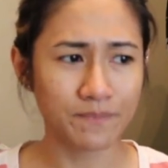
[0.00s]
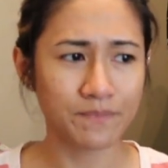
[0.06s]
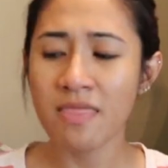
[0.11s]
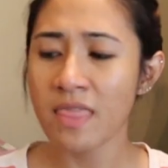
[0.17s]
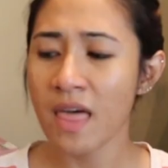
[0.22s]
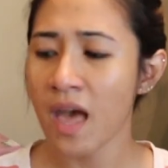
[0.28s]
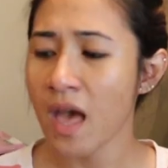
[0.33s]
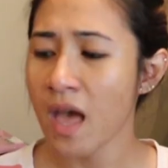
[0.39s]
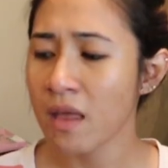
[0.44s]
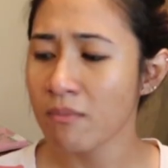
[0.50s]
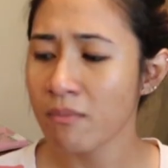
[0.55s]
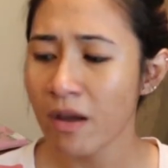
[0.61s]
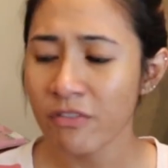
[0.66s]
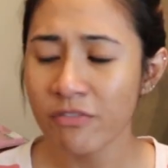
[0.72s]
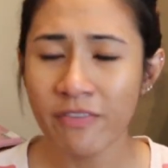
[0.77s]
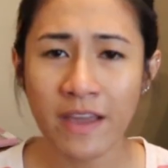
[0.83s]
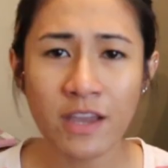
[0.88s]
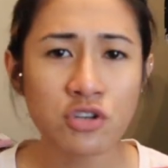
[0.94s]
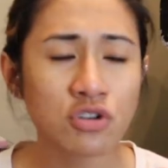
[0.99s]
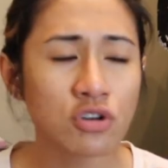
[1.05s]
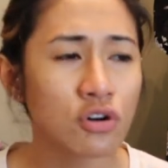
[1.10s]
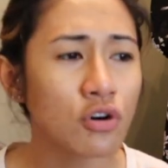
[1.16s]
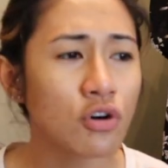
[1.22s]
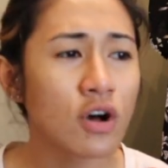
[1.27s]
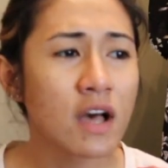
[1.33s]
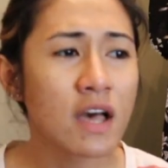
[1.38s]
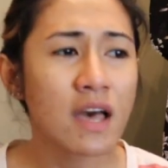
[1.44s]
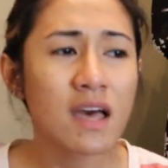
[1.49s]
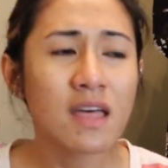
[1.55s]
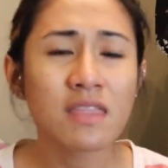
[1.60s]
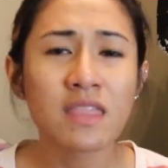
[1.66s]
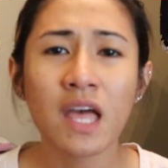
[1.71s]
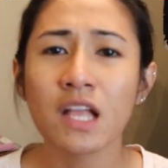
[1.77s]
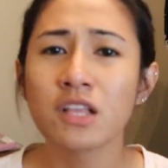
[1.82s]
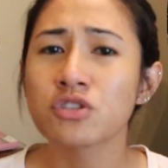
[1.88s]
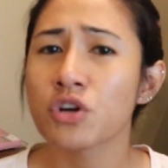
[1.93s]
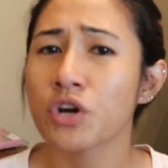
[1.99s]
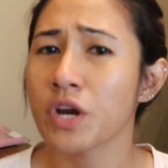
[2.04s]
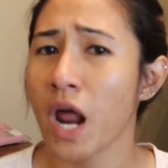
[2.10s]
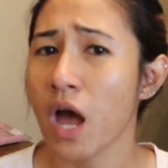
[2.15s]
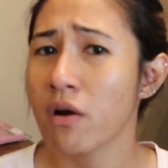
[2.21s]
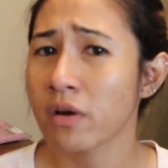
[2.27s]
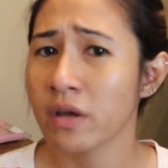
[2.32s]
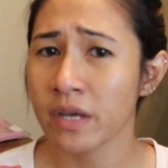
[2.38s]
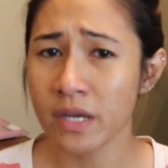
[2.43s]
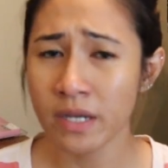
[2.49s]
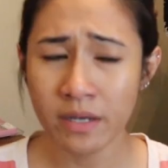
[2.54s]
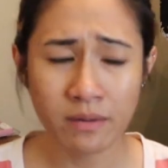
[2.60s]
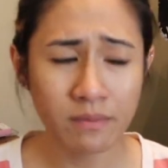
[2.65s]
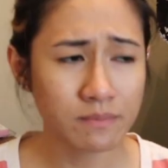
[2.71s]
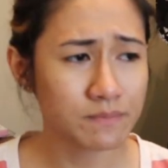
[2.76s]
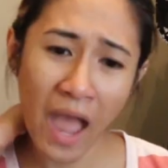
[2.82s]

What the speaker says: And then my facial didn't turn out good,